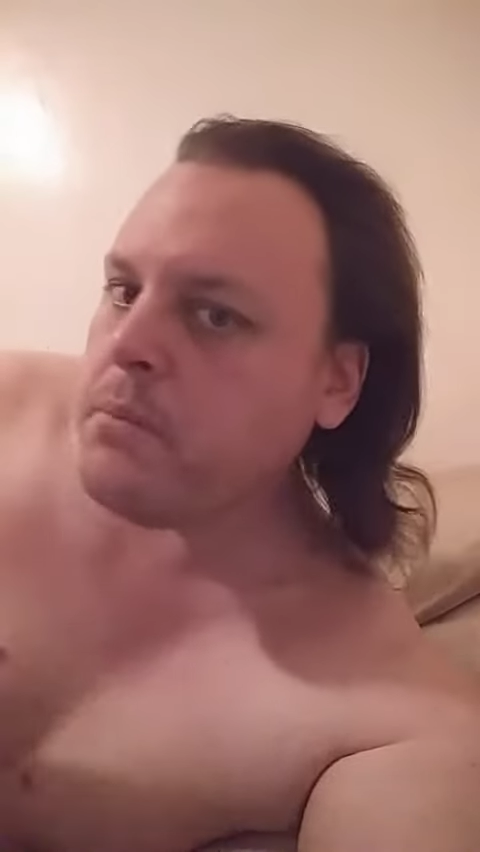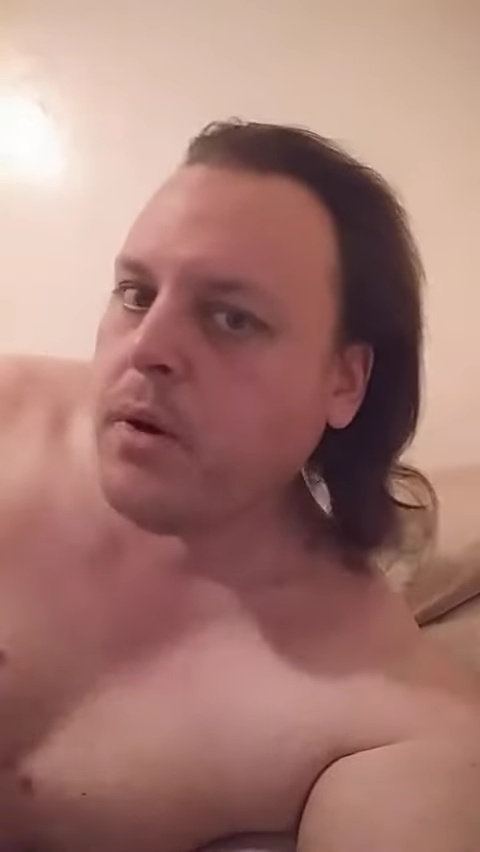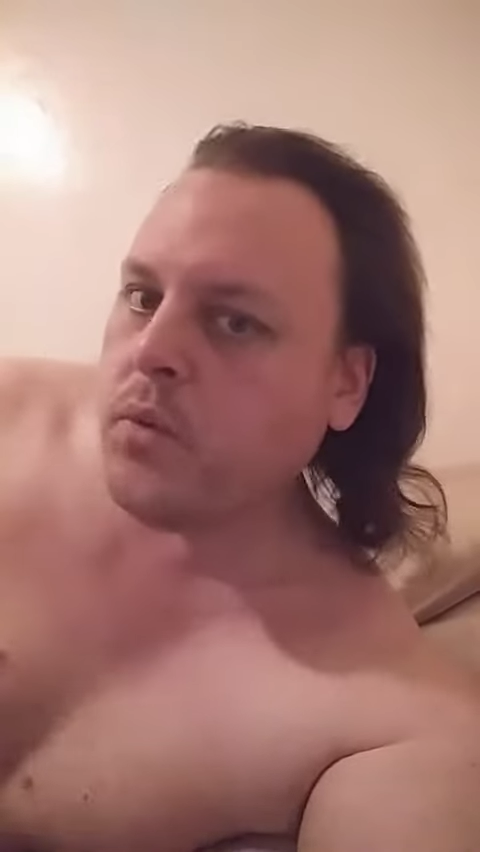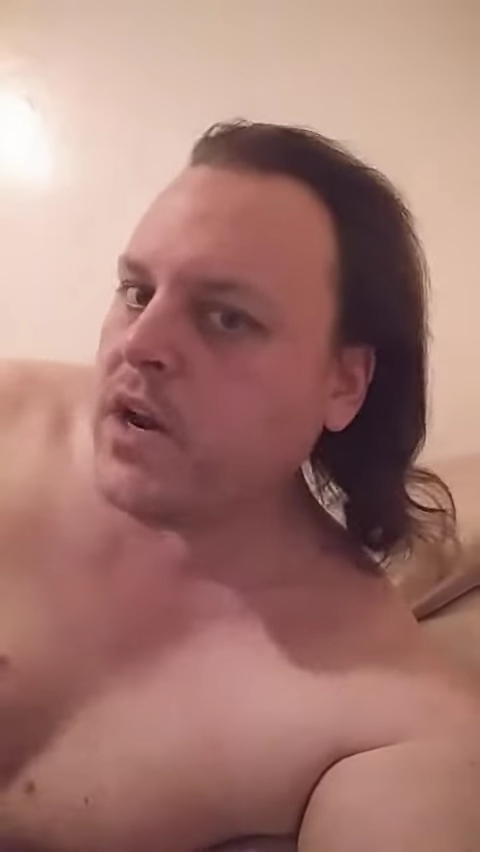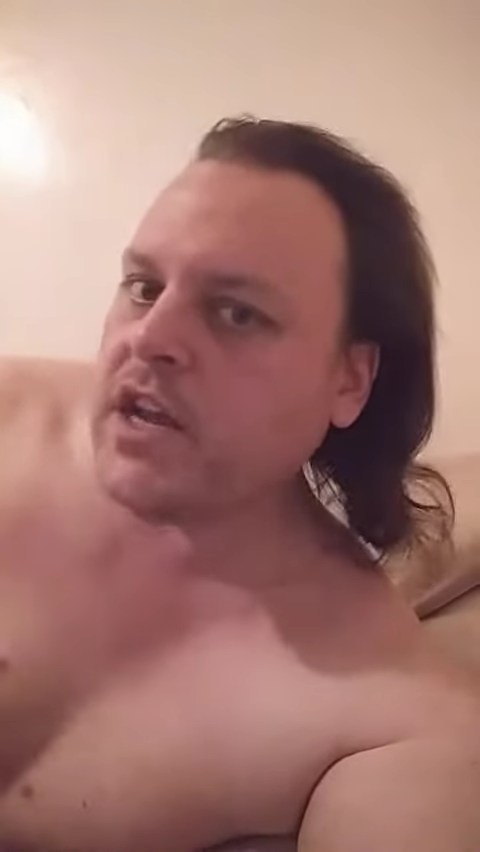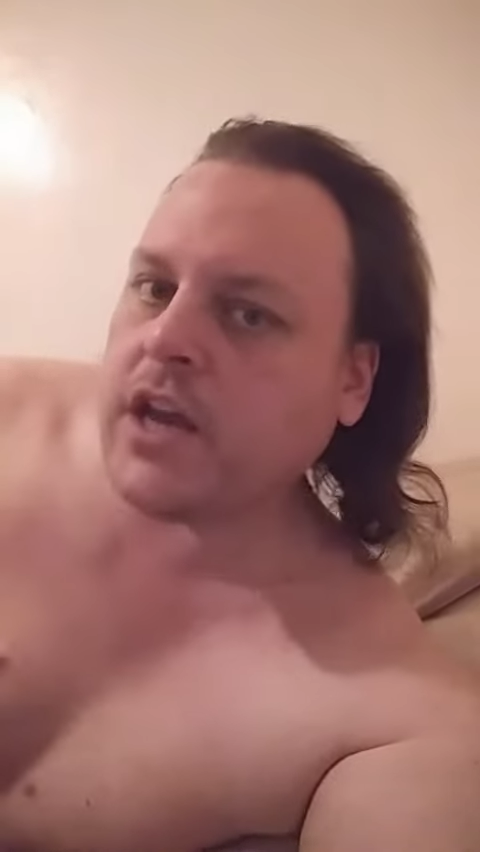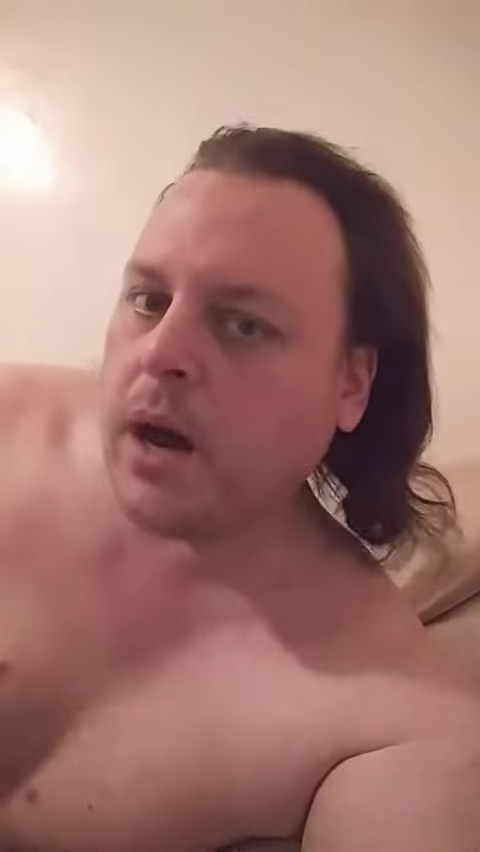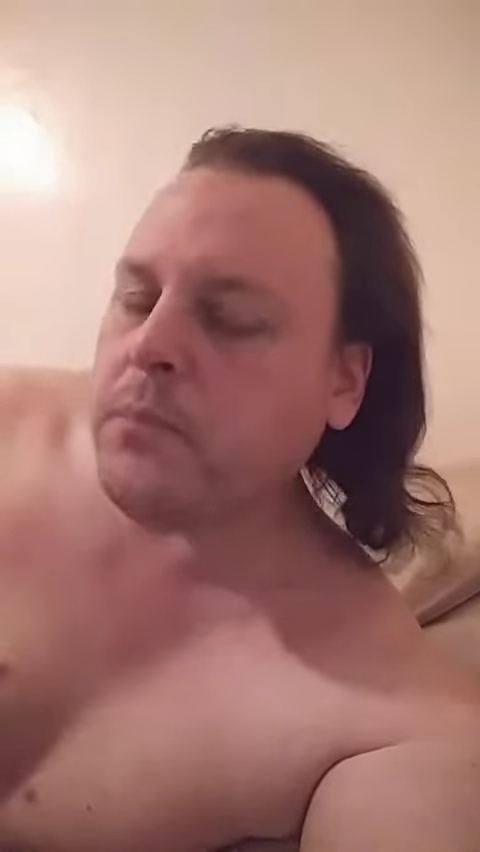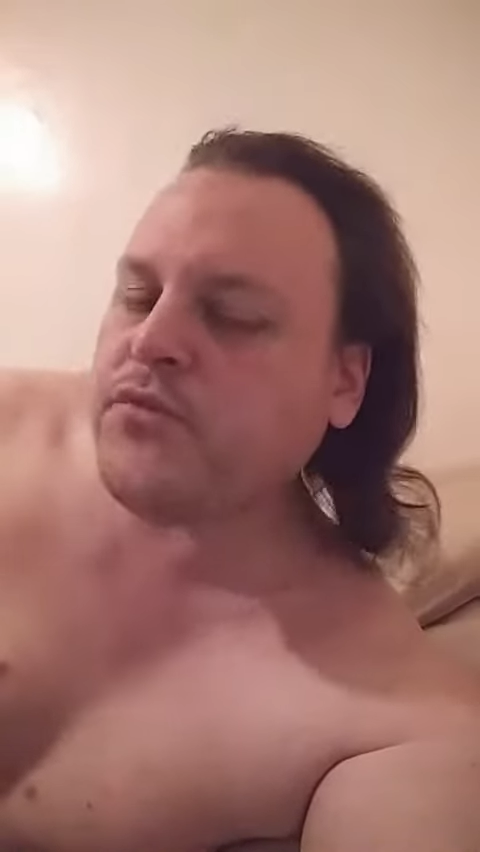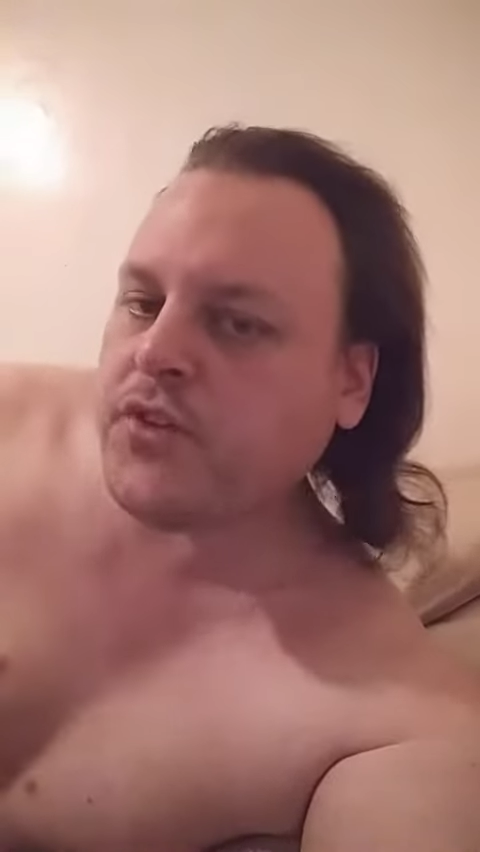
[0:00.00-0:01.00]
But when it
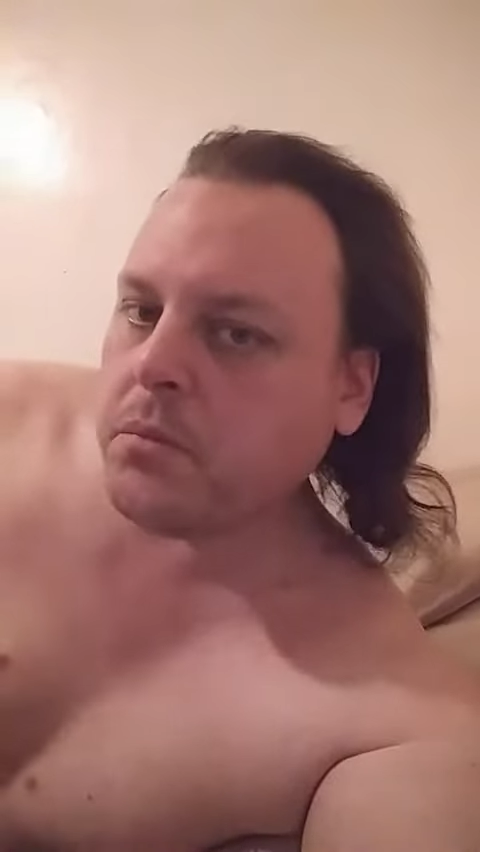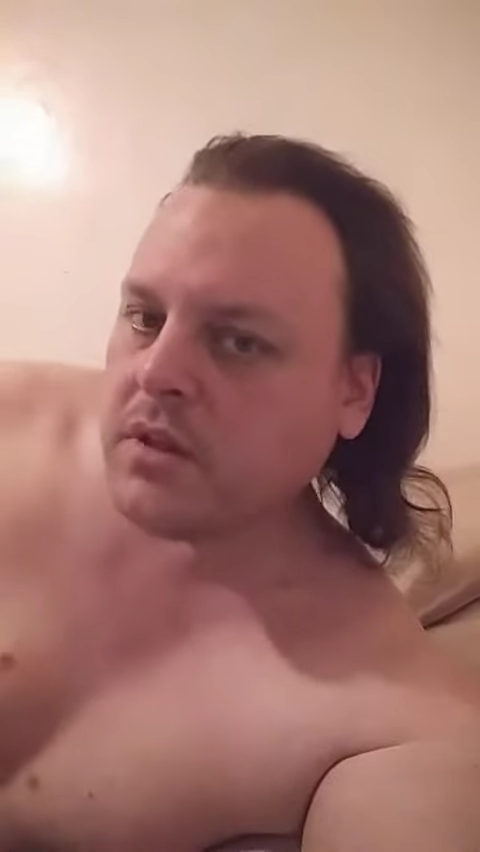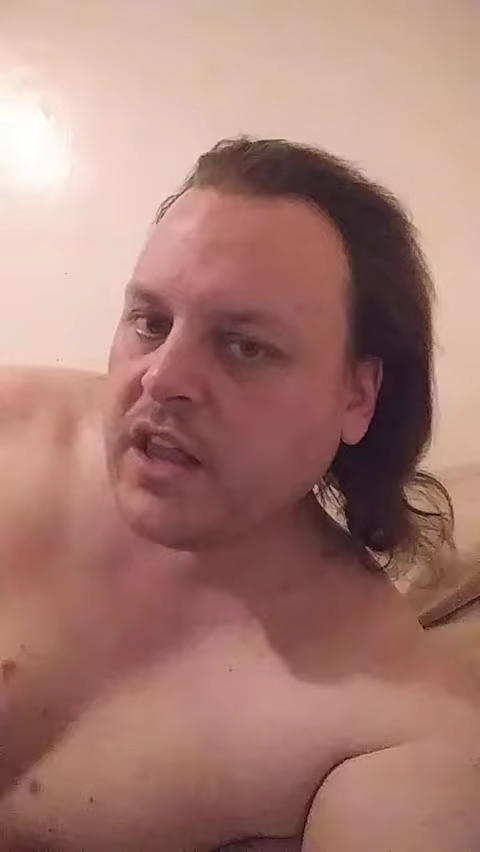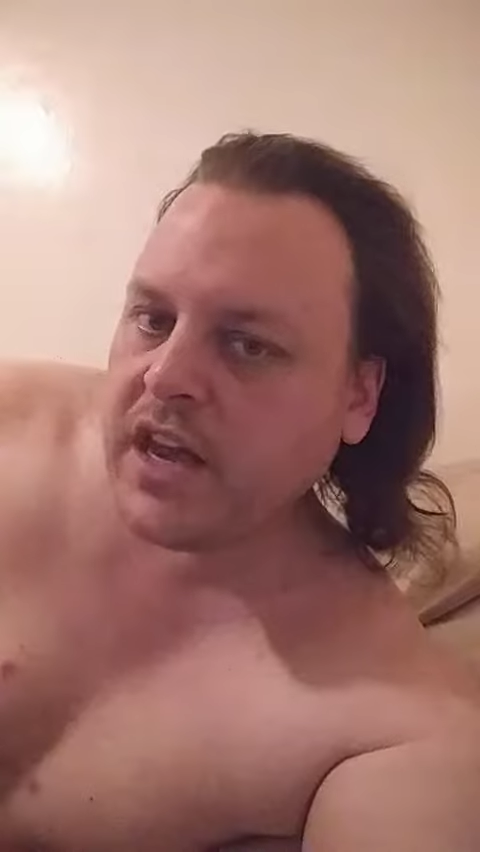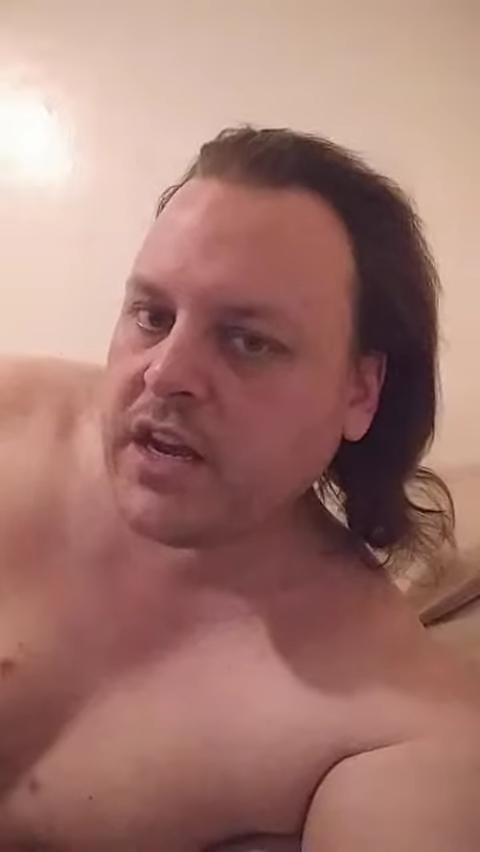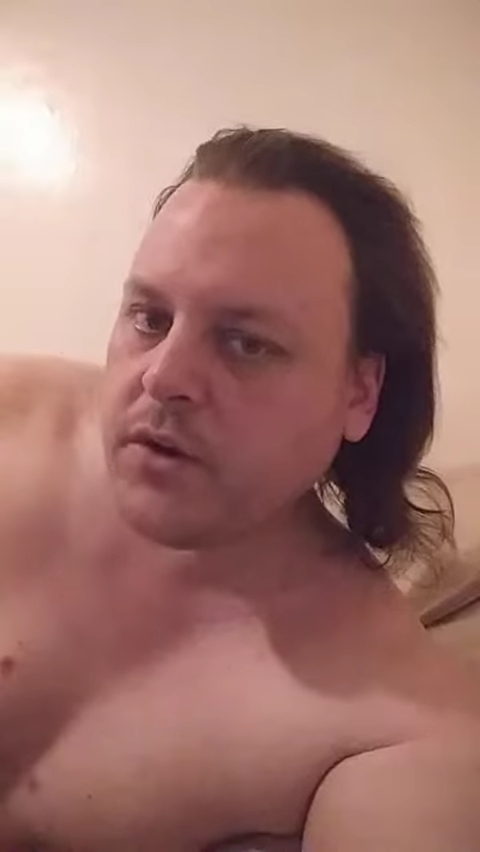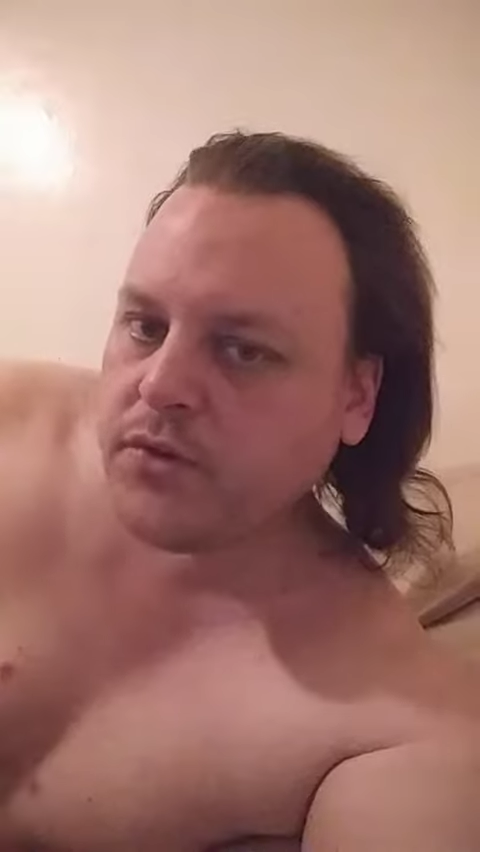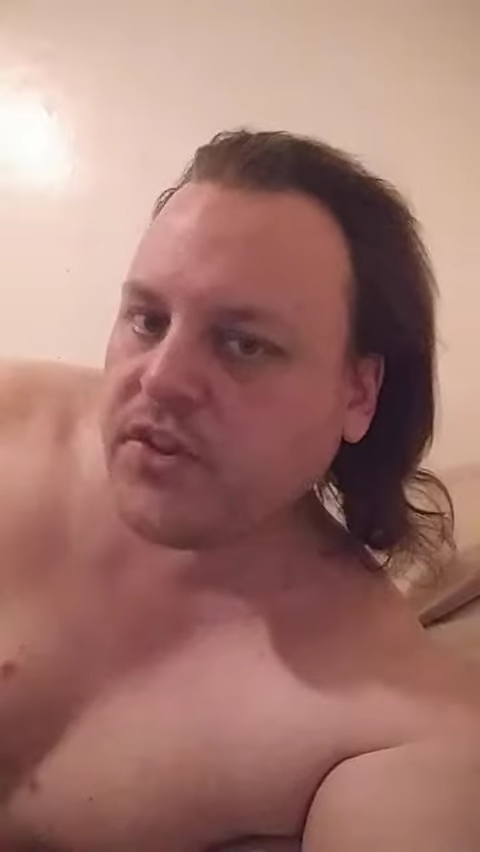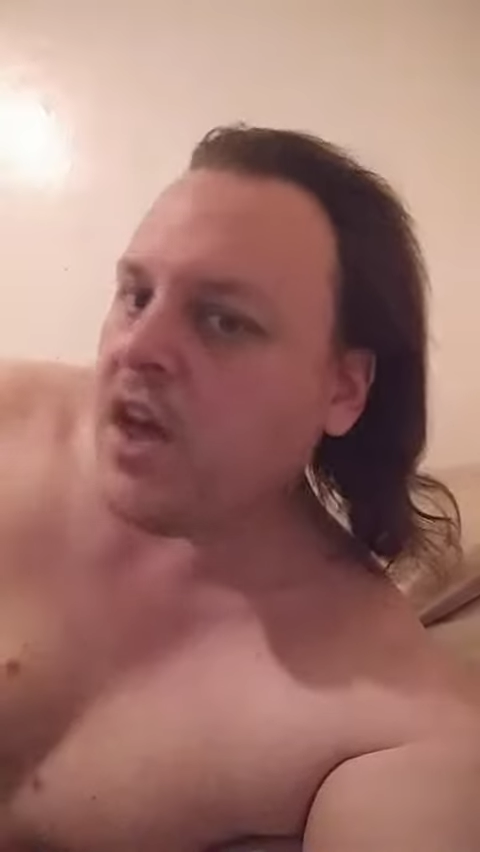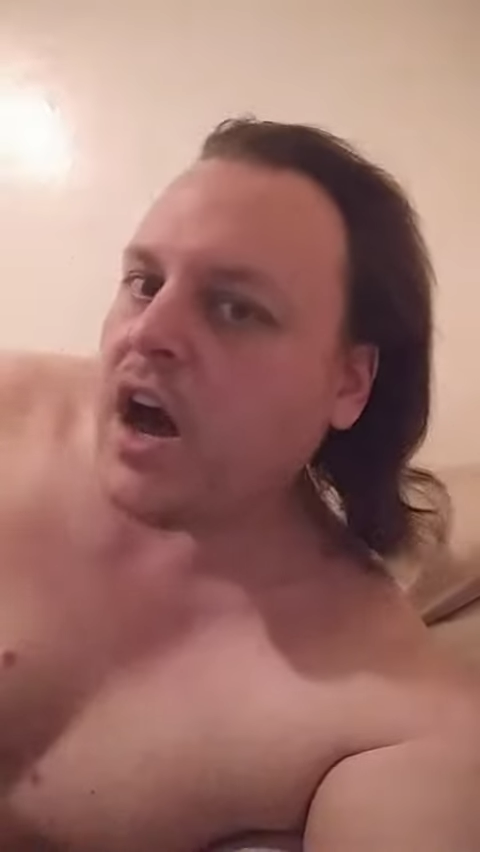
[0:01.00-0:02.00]
comes to
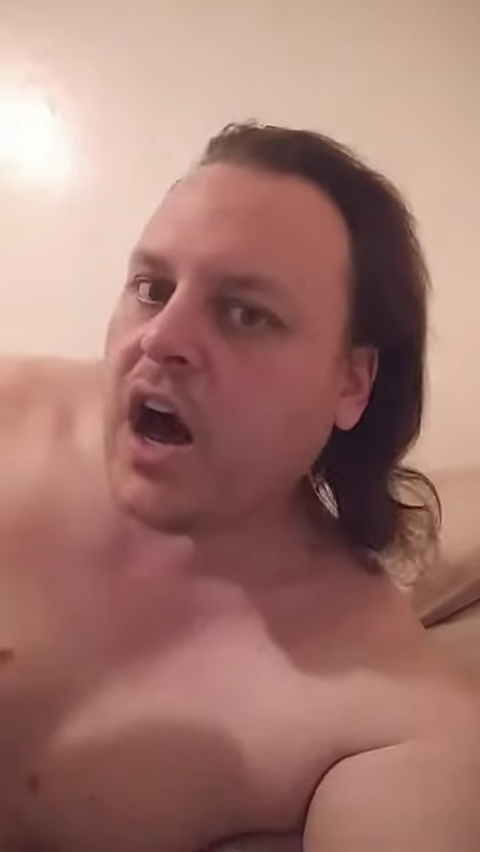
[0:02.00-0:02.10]
millennials,